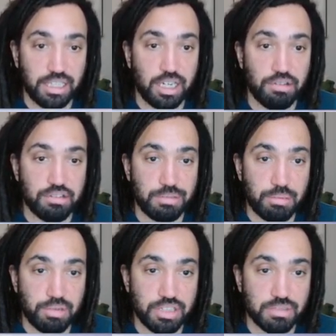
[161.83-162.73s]
I always
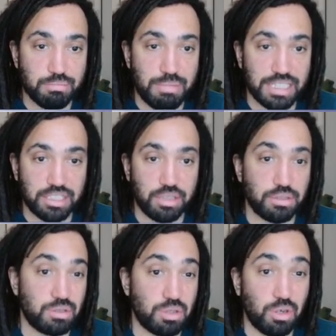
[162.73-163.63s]
remember it just mass goes
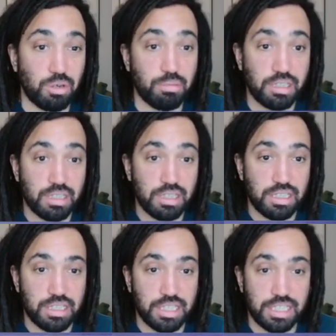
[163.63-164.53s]
on top
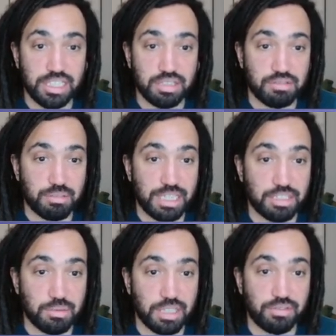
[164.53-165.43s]
and it doesn't really
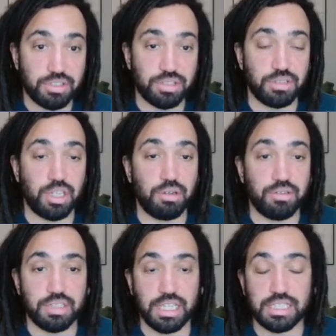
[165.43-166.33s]
matter where the other two go
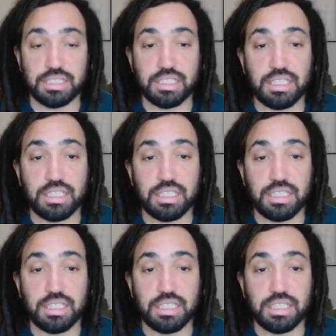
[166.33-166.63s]
after that.